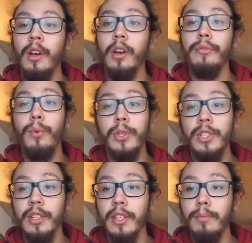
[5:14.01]

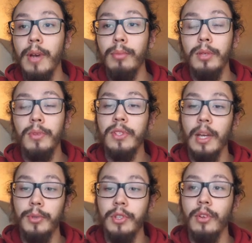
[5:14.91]
Unfortunately, public
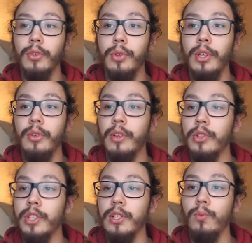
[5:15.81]
perception on nuclear
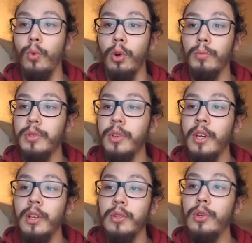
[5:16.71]
energy is warped
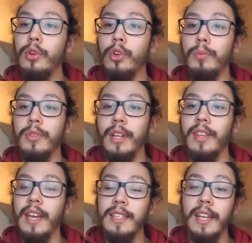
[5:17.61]
due to groups like
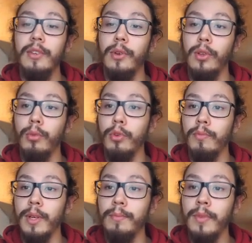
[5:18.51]
the anti-nuclear
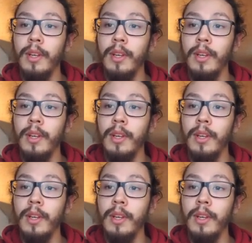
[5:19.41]
movement